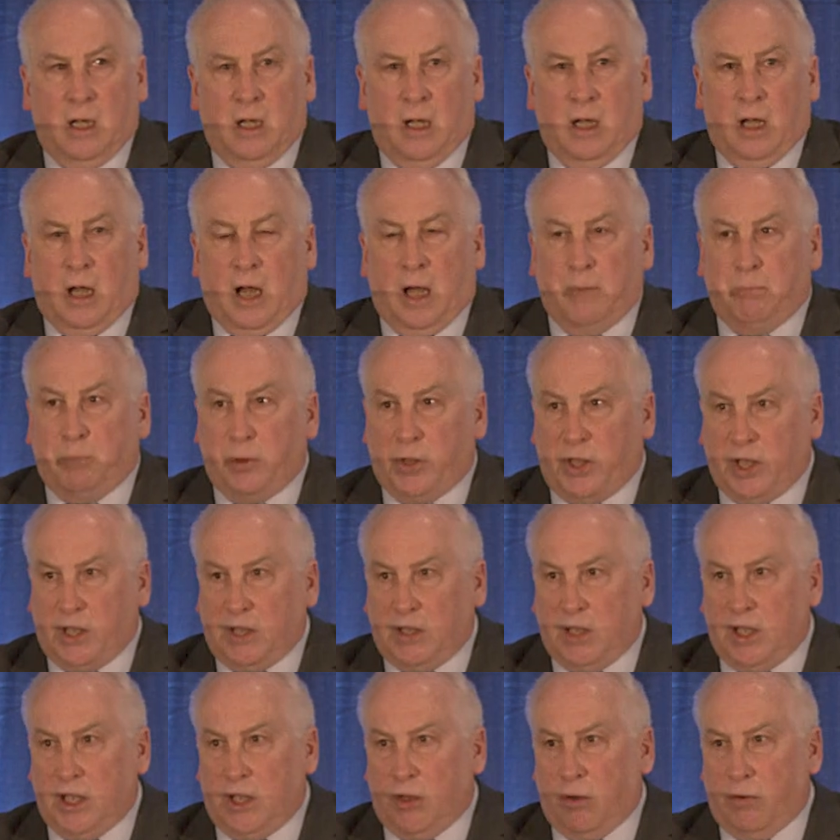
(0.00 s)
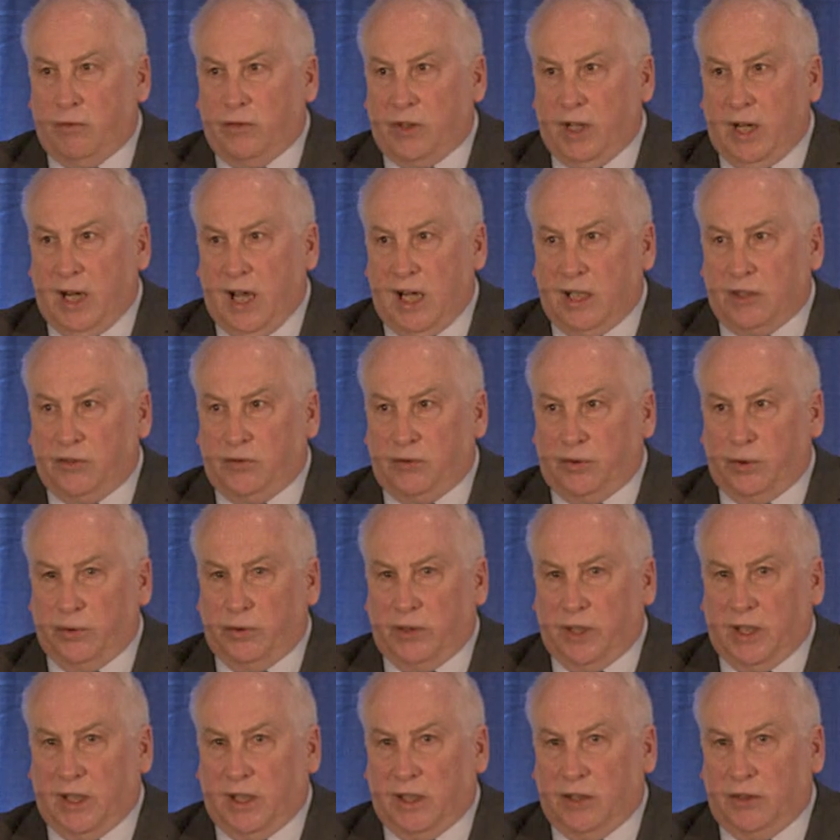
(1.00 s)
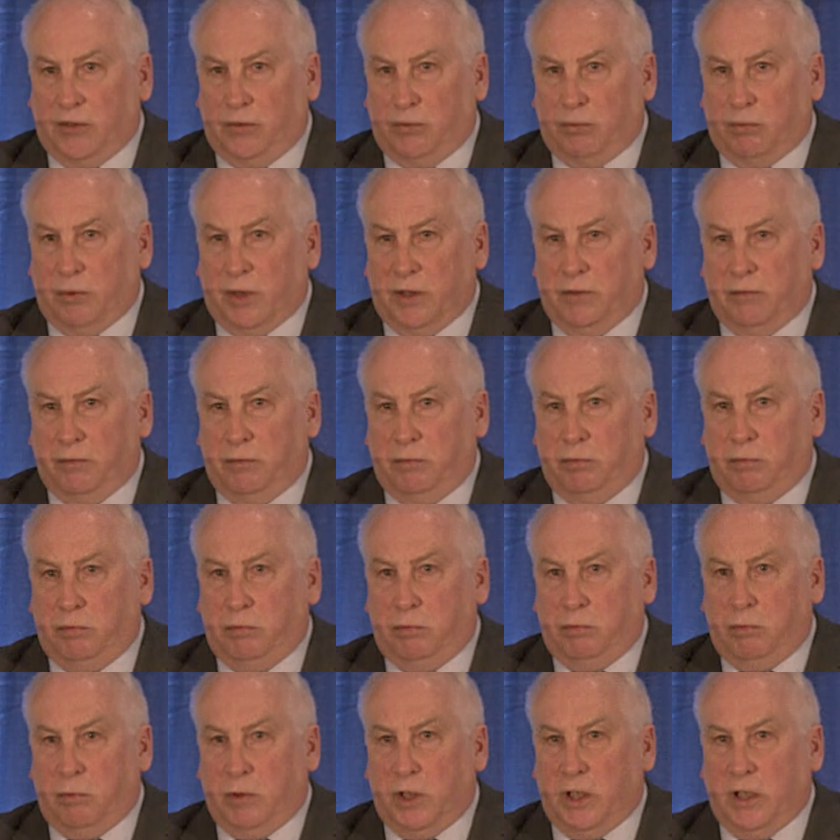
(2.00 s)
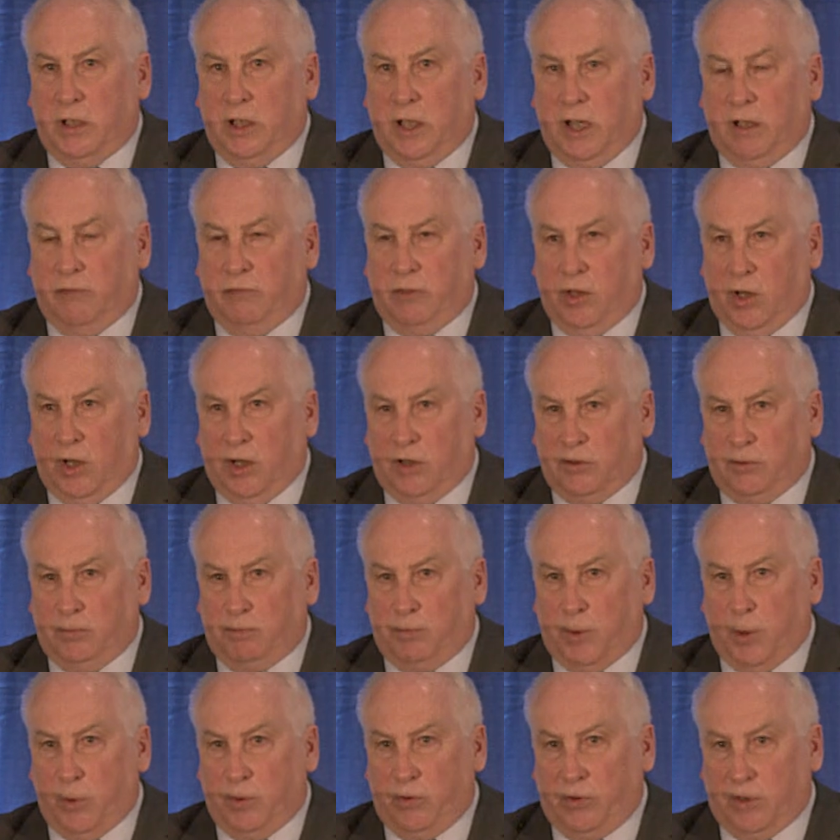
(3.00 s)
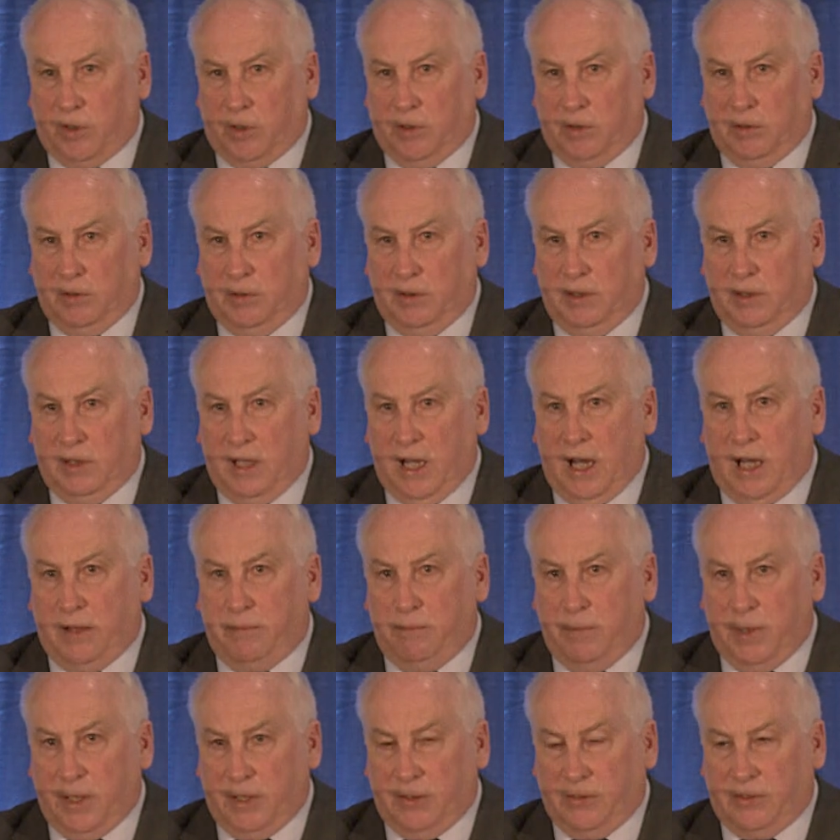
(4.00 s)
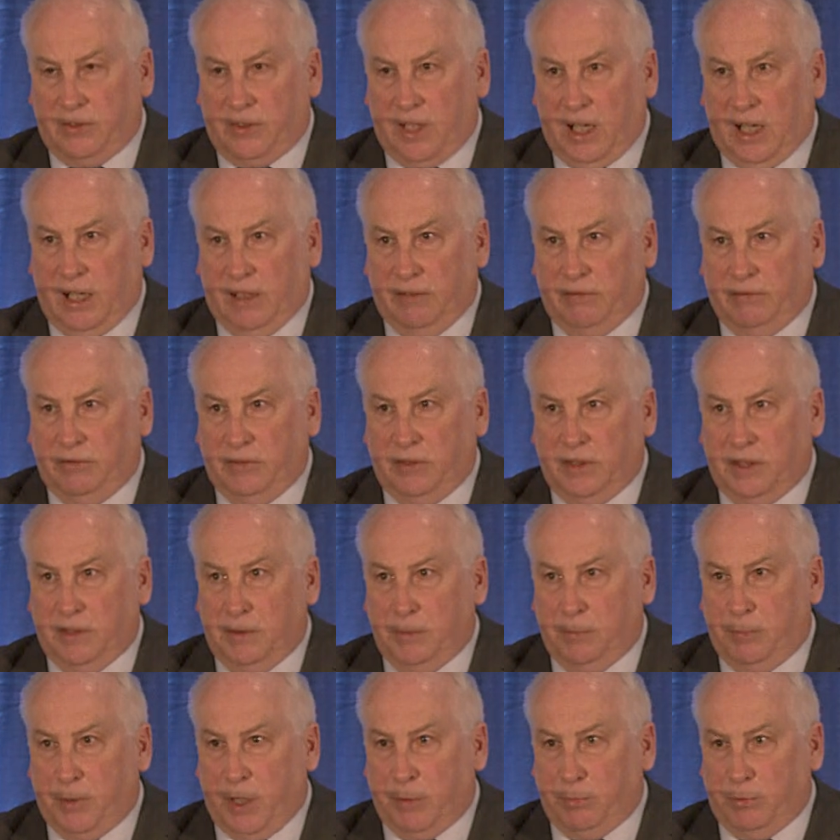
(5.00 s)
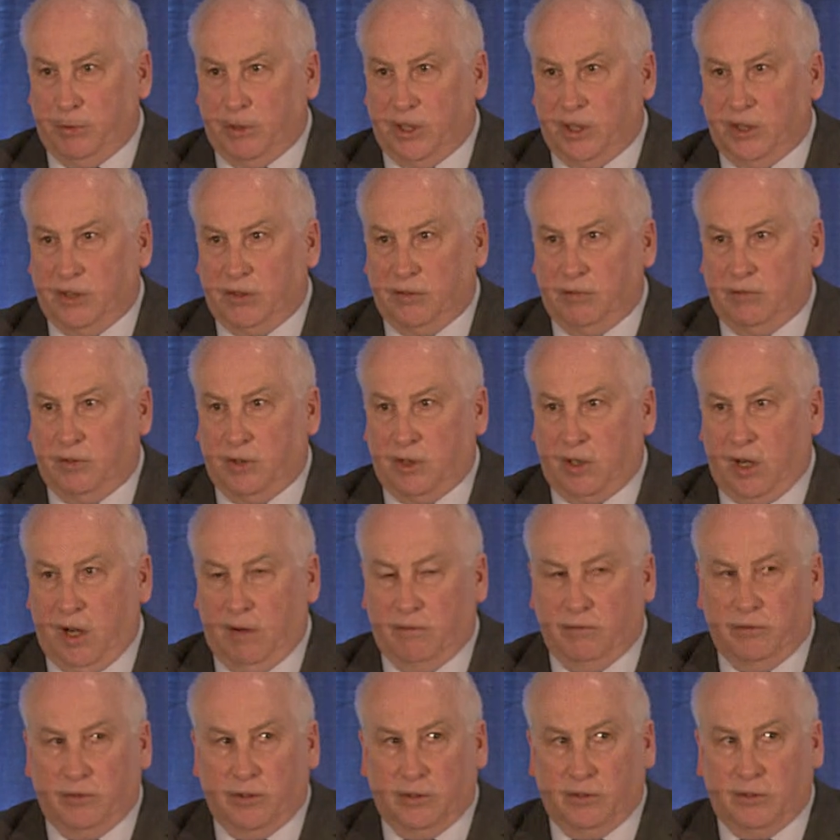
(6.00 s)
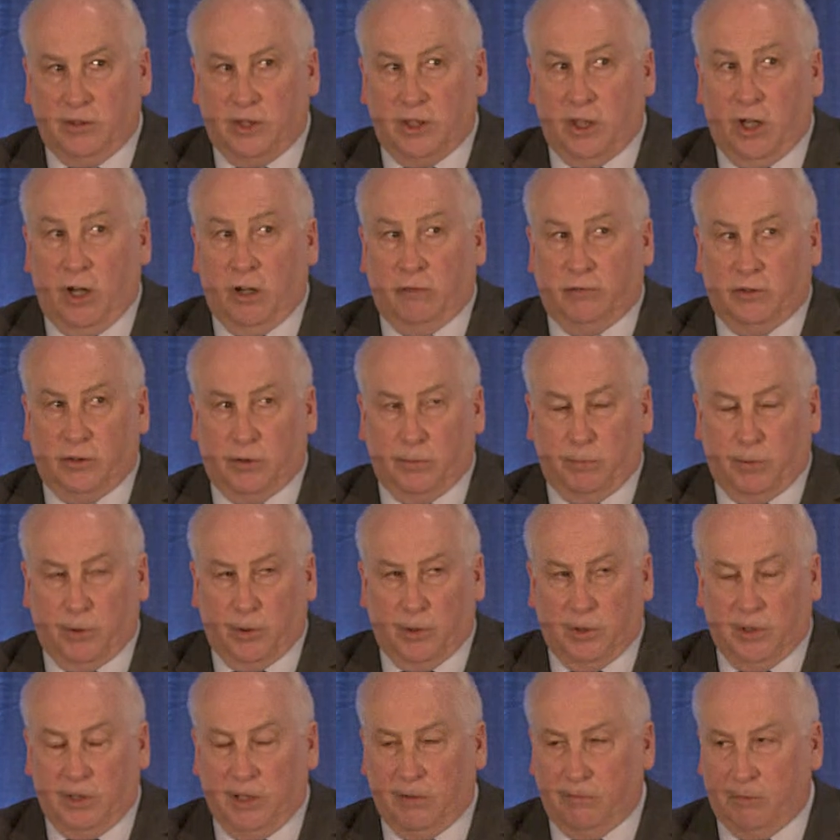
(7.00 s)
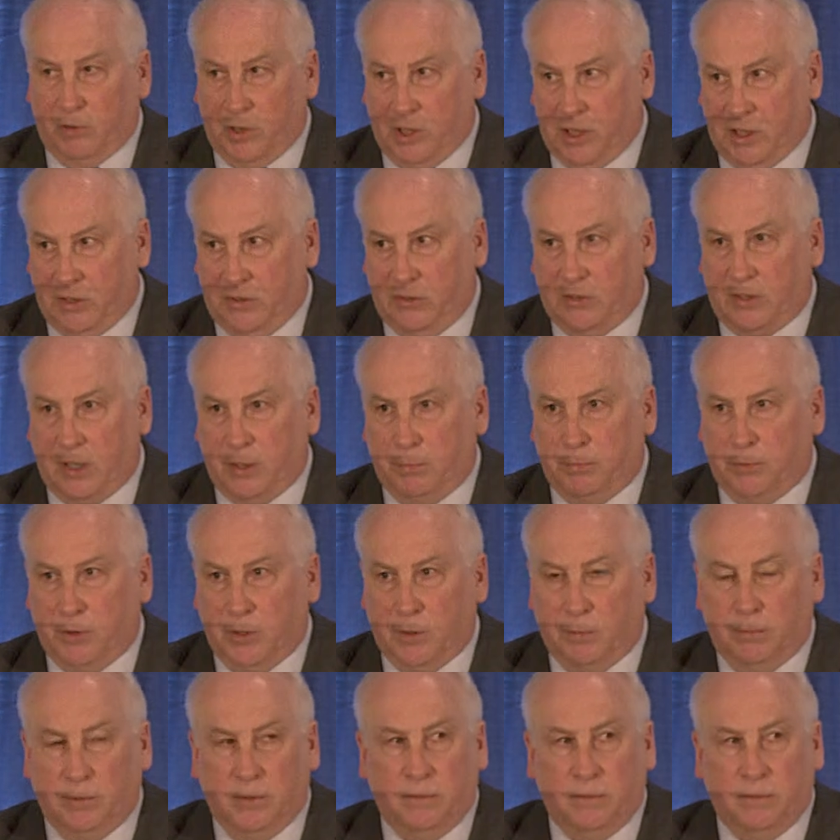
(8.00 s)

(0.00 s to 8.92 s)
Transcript: and particularly over the last few days when we have lost both our admin staff in preparation for conference. The Officer Board have really stepped up.